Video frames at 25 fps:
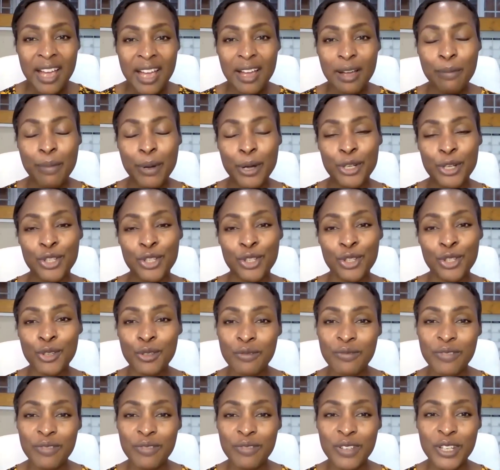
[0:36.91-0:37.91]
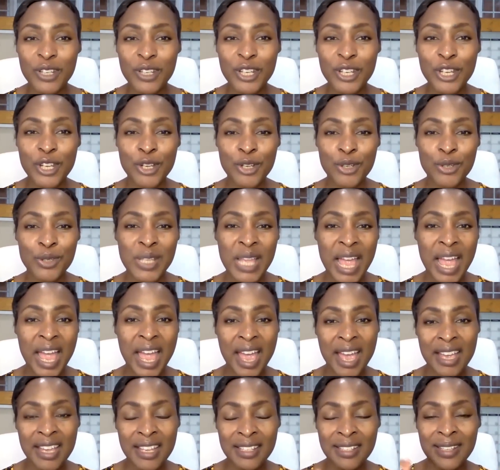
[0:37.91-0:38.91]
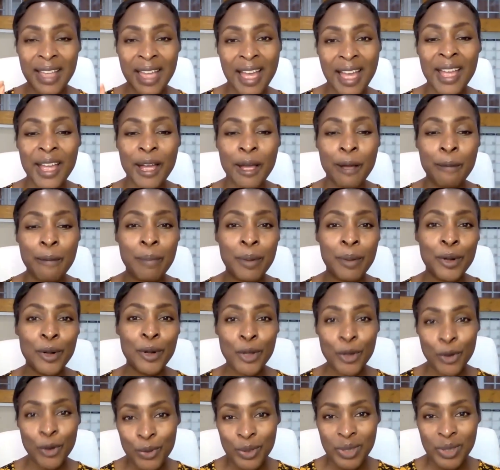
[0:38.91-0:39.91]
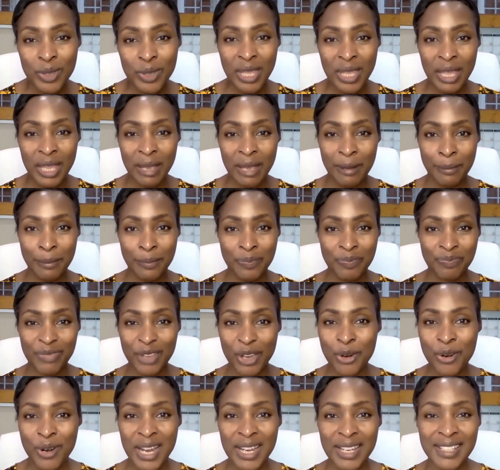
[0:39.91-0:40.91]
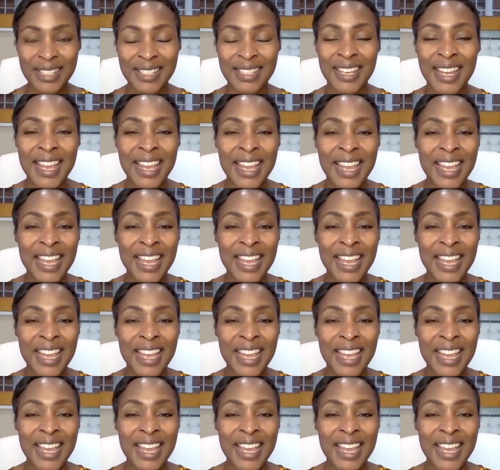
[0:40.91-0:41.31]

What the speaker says: about new videos as I upload them. All right.